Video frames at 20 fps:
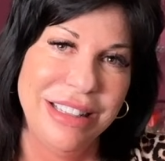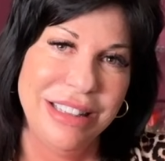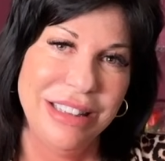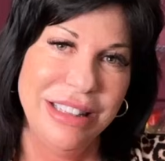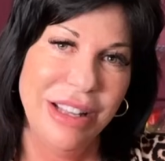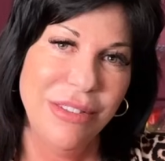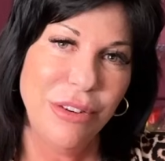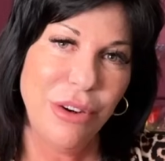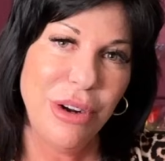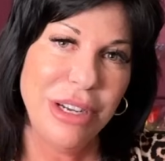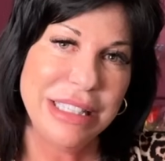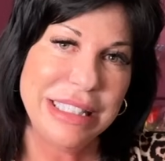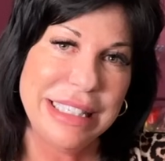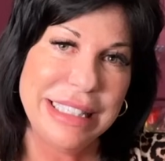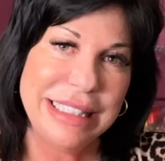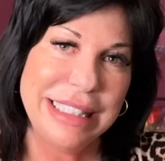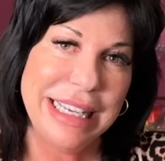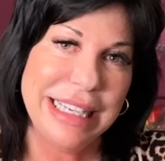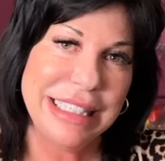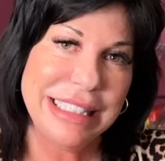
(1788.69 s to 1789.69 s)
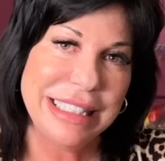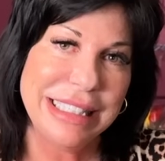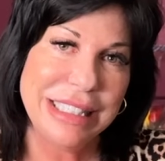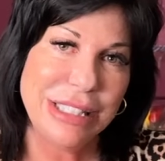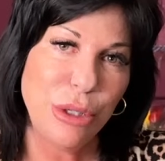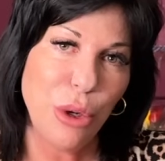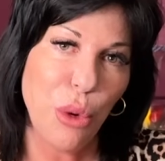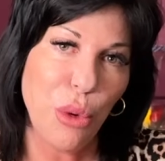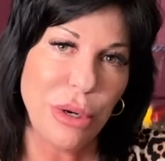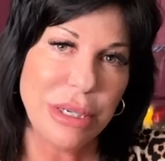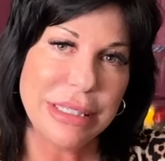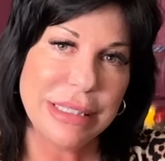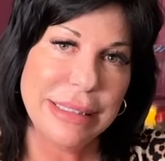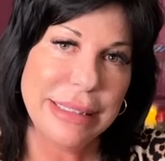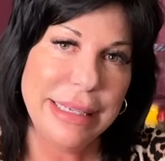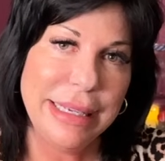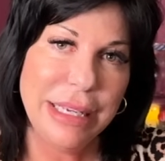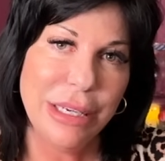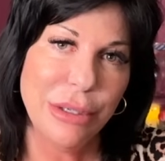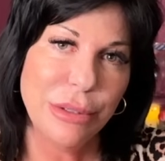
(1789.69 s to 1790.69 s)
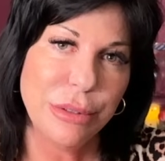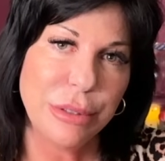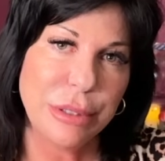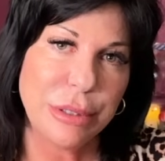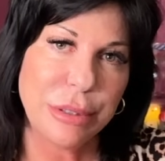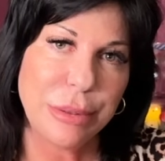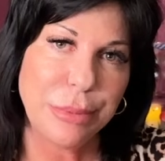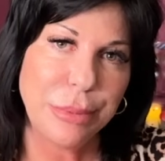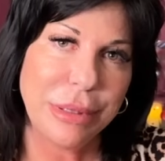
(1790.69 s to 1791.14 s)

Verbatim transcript: Love crossing attentions towards Leos,